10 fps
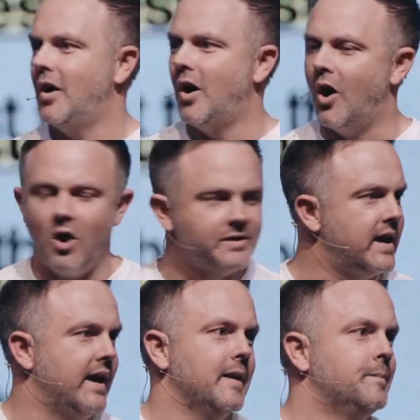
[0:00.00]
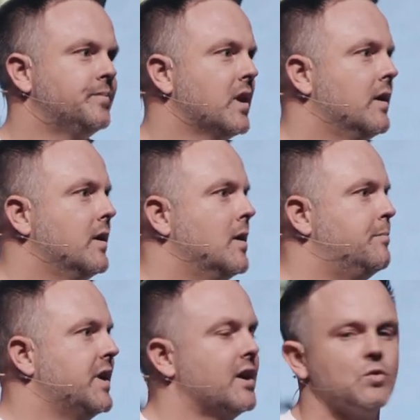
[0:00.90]
all day
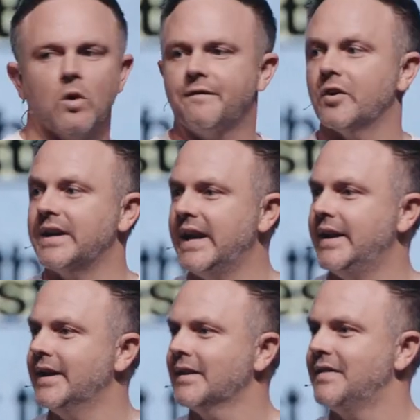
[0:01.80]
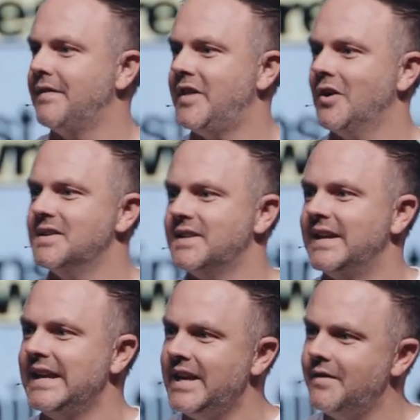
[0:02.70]
because we're forgetting that there is an
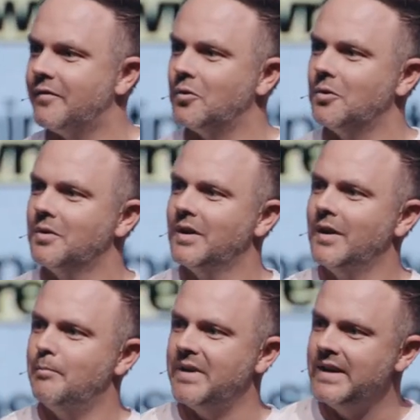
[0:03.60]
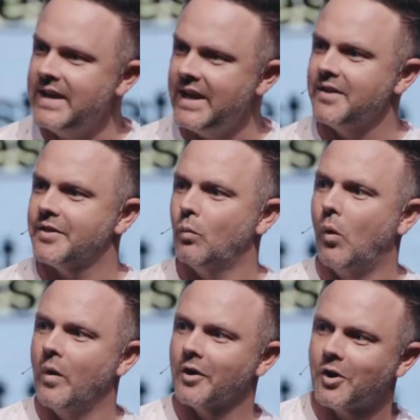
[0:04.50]
evil beneath what
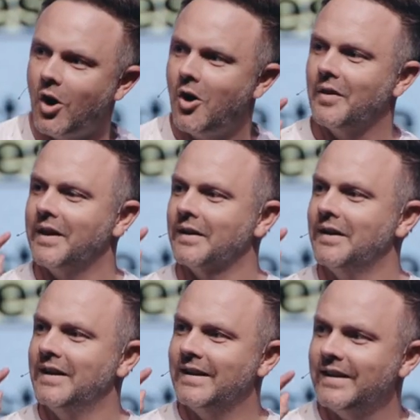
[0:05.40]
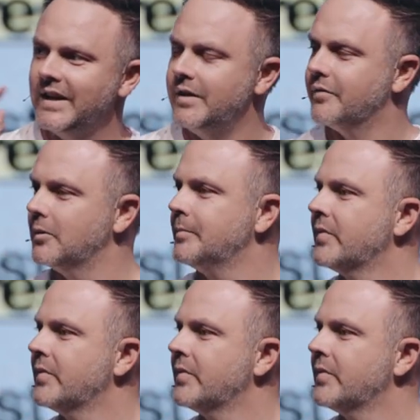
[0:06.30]
we're calling evil.